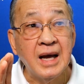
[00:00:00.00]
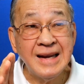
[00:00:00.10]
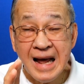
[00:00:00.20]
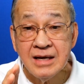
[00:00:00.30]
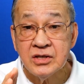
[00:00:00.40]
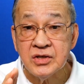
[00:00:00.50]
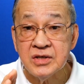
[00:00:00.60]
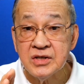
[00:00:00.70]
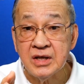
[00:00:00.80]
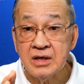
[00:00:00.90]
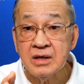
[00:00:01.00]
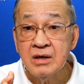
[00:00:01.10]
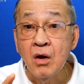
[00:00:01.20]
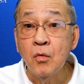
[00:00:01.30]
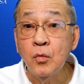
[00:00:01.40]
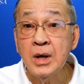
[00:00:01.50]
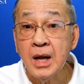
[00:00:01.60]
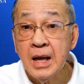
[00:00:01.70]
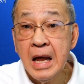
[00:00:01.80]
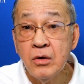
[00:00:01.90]
analysis here
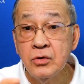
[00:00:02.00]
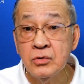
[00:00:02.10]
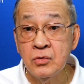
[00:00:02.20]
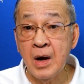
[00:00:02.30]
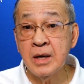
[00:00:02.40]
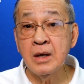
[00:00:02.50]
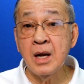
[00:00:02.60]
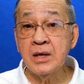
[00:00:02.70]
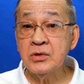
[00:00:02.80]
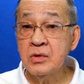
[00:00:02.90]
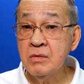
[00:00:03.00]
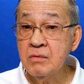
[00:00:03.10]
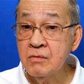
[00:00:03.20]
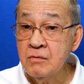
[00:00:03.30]
will allow you to analyze